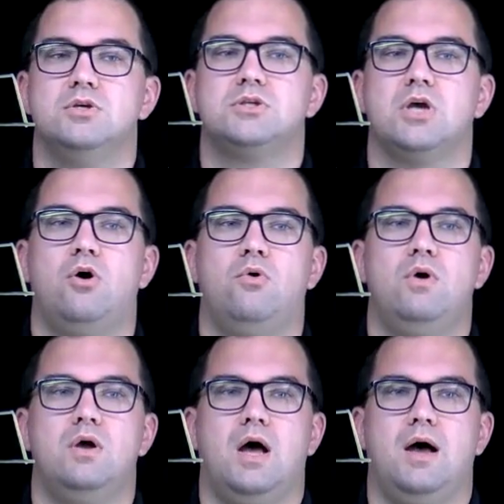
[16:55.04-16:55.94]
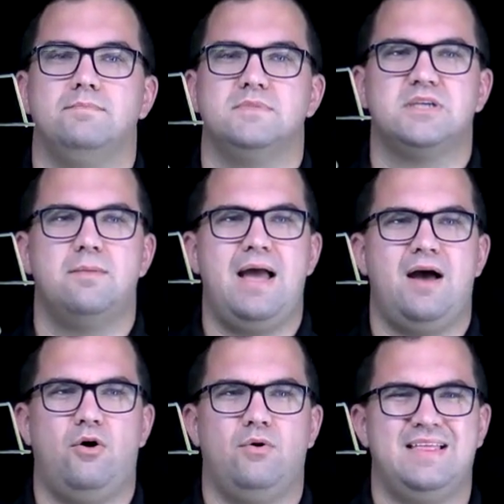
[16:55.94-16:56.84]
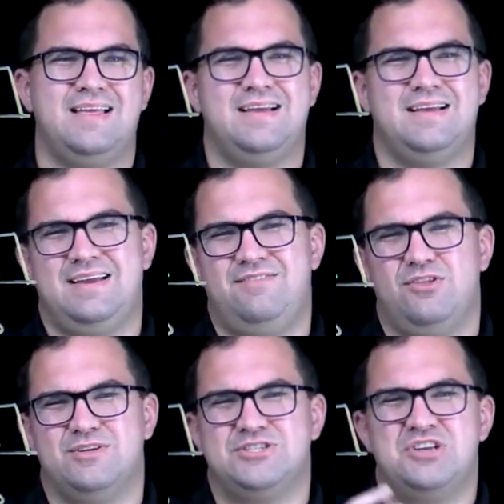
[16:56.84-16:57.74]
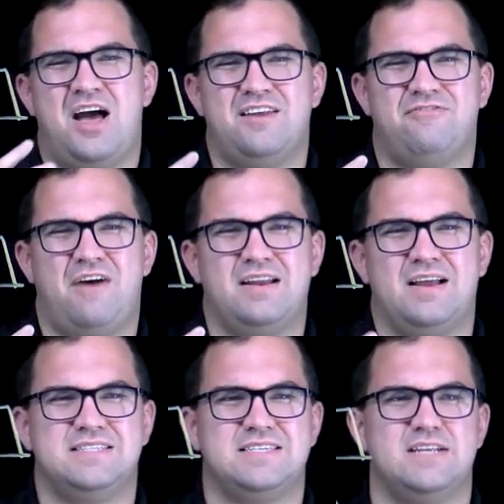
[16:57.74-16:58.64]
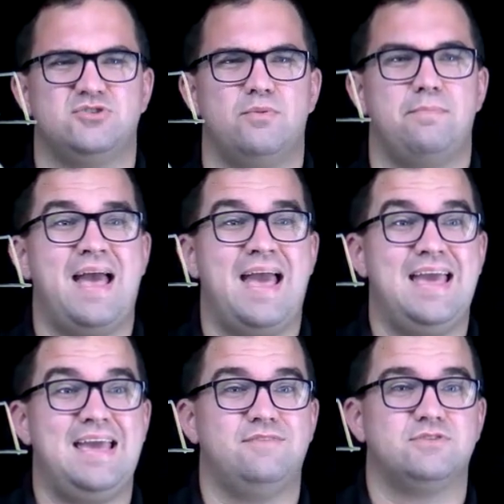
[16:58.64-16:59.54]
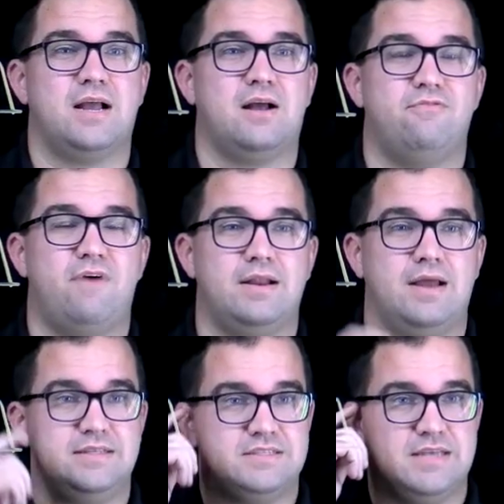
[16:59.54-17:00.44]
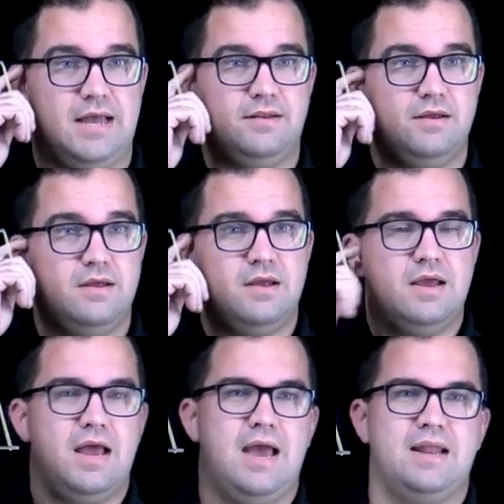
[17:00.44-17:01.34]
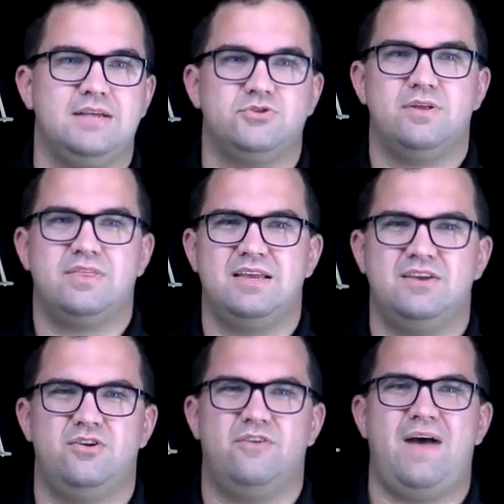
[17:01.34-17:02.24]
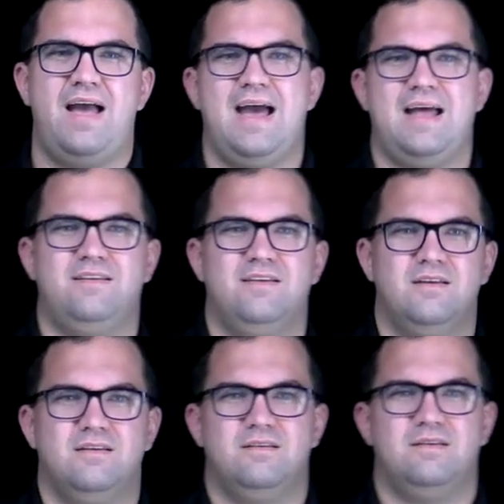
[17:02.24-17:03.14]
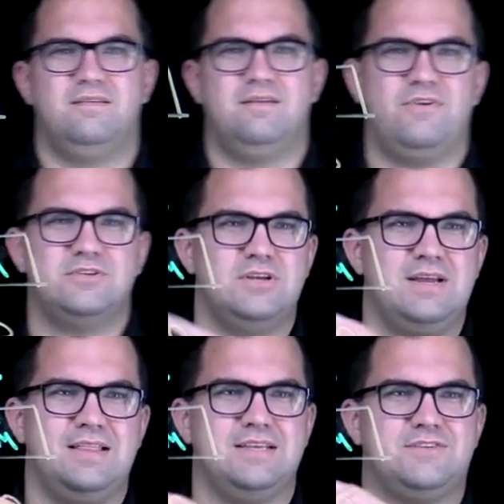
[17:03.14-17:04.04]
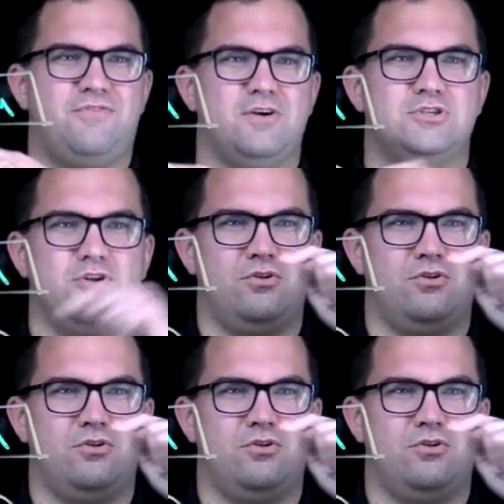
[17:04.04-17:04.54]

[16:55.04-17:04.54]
So somehow, even though it's not a finite set, it sort of behaves like a finite set. And I sort of think, if I was looking at this function